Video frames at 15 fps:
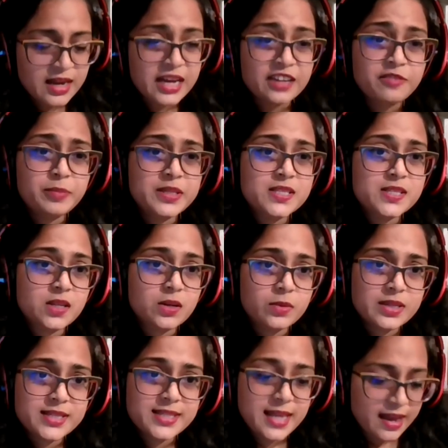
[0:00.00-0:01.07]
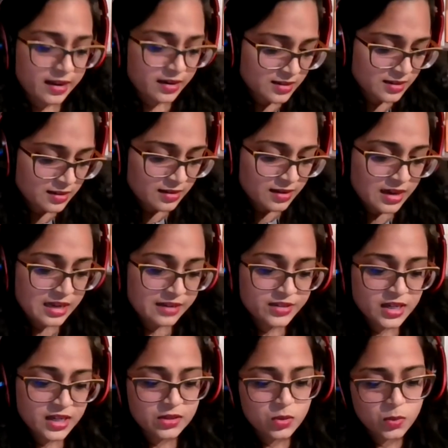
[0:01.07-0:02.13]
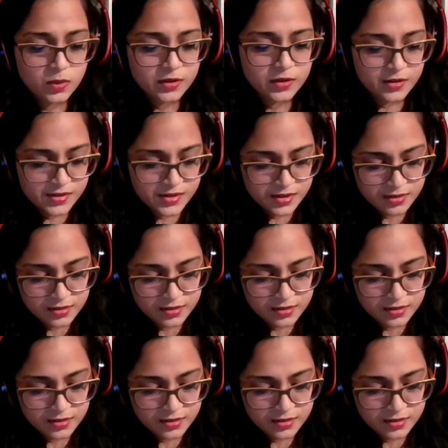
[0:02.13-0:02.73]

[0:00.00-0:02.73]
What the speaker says: I've been so exact, I've cut corners.